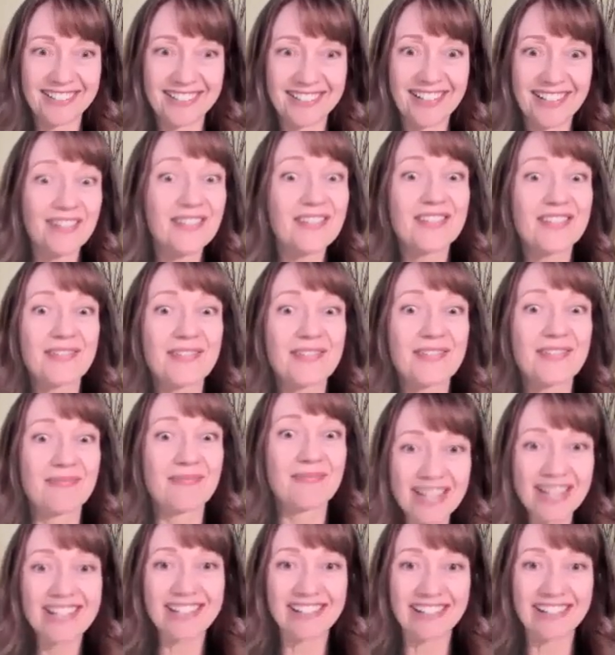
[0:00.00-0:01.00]
There's
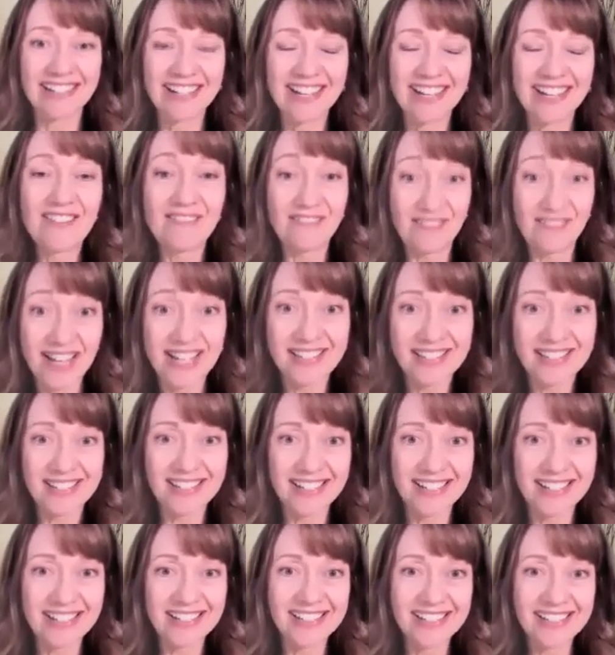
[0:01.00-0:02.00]
many
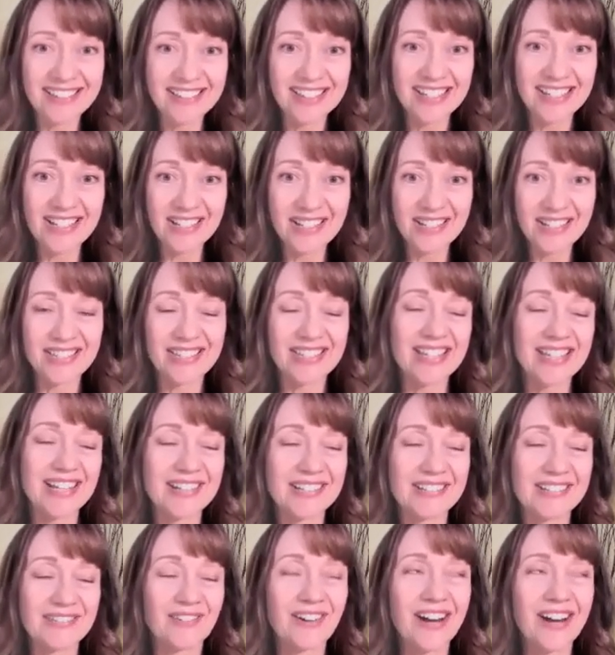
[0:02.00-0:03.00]
fascinating things I
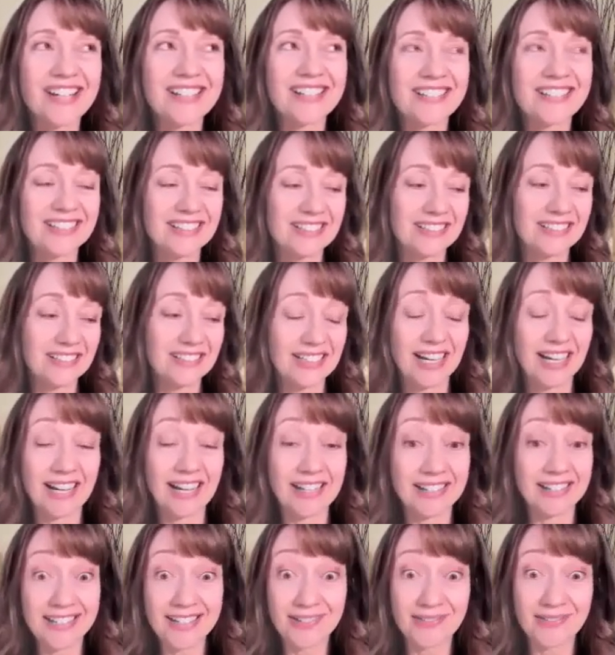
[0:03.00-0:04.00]
could write and that I
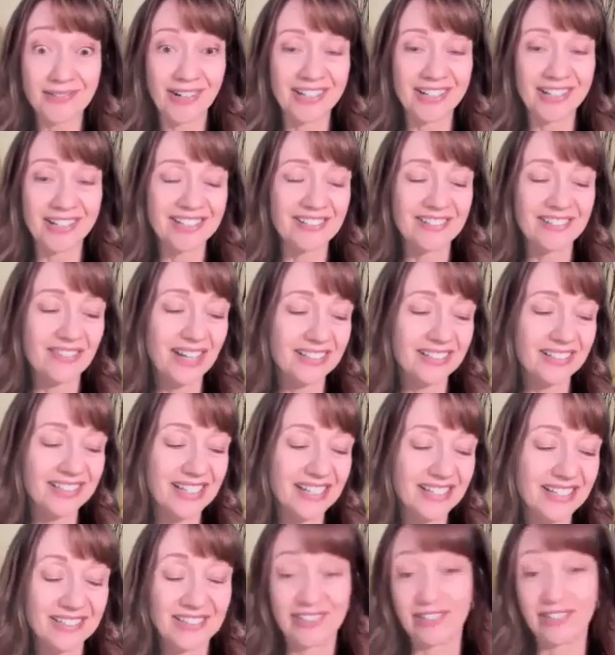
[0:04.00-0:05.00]
did write, in
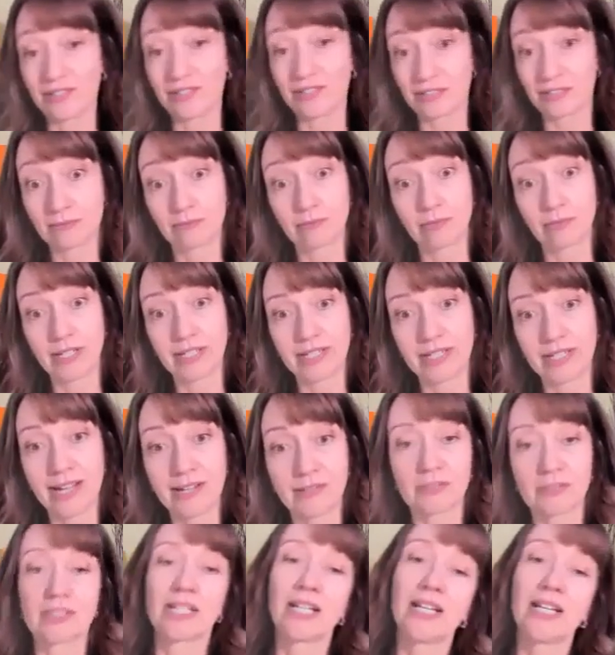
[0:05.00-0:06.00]
fact, and took right
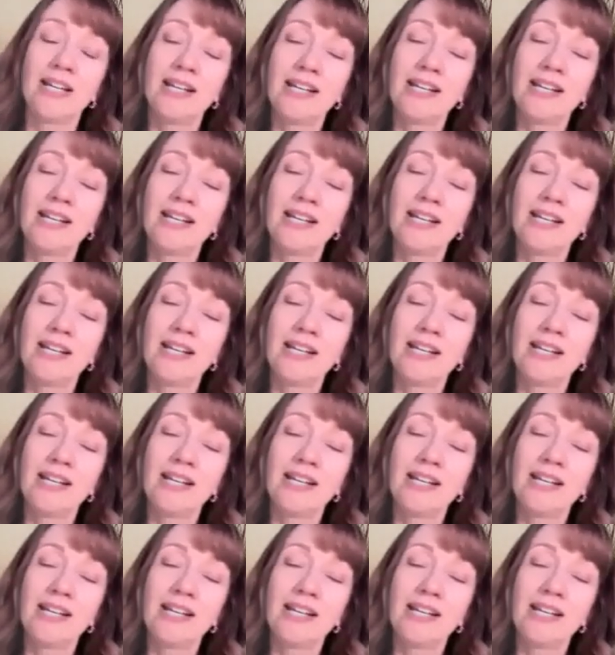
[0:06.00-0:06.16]
out.